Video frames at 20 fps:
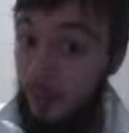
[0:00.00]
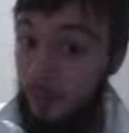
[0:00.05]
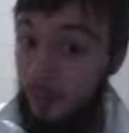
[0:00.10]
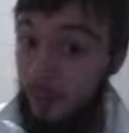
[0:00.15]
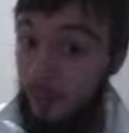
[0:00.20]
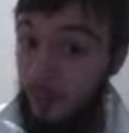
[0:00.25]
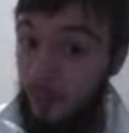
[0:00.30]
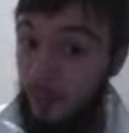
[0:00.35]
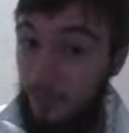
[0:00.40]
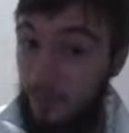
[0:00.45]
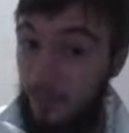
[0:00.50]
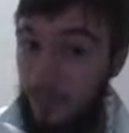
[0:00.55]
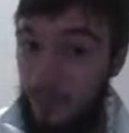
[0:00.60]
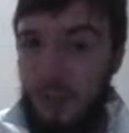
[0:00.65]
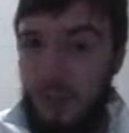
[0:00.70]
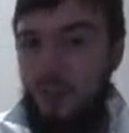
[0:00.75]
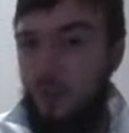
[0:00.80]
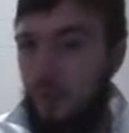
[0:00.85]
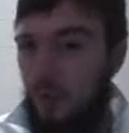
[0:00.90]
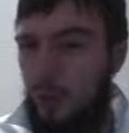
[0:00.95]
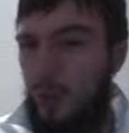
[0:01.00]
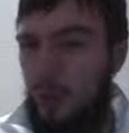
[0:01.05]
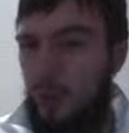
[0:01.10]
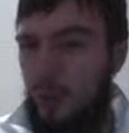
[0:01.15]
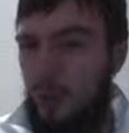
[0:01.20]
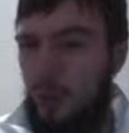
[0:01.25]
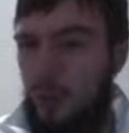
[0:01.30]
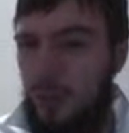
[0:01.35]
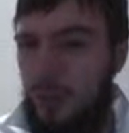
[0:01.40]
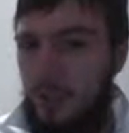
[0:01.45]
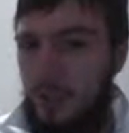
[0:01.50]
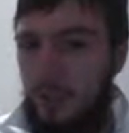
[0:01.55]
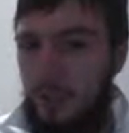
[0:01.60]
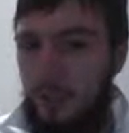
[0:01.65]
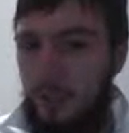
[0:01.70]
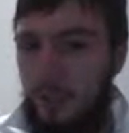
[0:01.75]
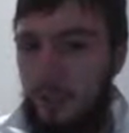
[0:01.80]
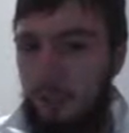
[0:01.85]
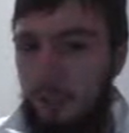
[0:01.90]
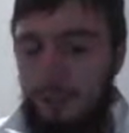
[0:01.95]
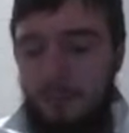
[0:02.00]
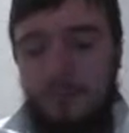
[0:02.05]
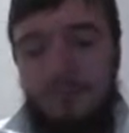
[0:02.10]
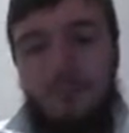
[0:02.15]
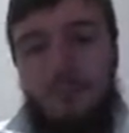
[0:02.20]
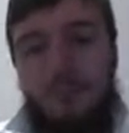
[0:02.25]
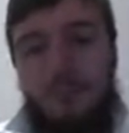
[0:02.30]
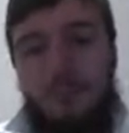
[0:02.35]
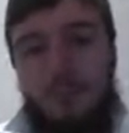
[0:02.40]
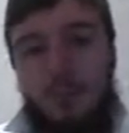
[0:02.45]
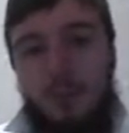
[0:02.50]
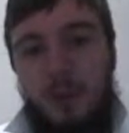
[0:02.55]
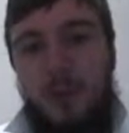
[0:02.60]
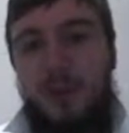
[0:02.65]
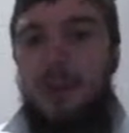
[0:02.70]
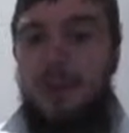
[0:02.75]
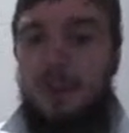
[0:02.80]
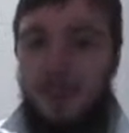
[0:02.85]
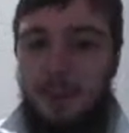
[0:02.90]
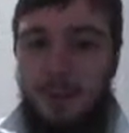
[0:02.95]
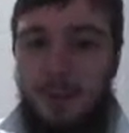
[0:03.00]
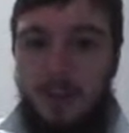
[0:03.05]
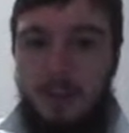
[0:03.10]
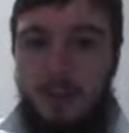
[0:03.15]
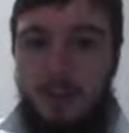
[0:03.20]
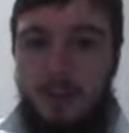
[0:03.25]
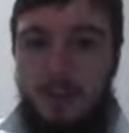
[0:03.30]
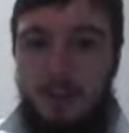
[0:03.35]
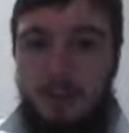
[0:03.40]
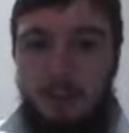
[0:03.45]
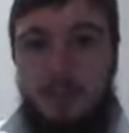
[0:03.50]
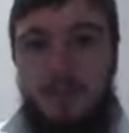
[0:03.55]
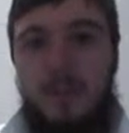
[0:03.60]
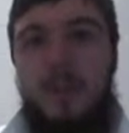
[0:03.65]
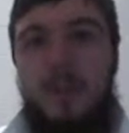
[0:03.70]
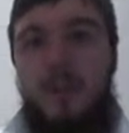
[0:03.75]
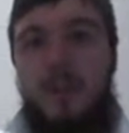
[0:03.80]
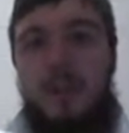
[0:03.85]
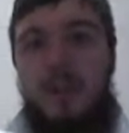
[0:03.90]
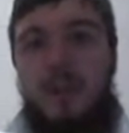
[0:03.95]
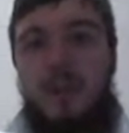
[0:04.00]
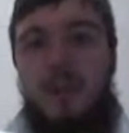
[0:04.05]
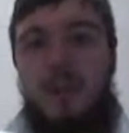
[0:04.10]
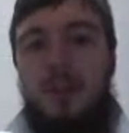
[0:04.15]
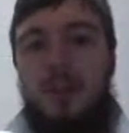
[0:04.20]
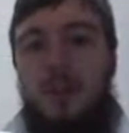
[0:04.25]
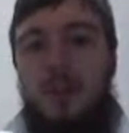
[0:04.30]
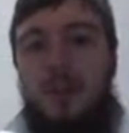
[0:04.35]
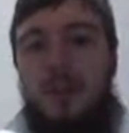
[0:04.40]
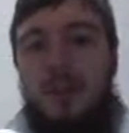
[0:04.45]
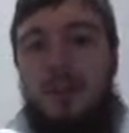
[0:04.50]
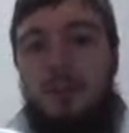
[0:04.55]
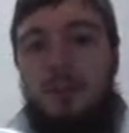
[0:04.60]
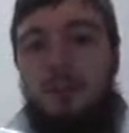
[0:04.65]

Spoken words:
better of him. So he looks through the keyhole. What he sees is a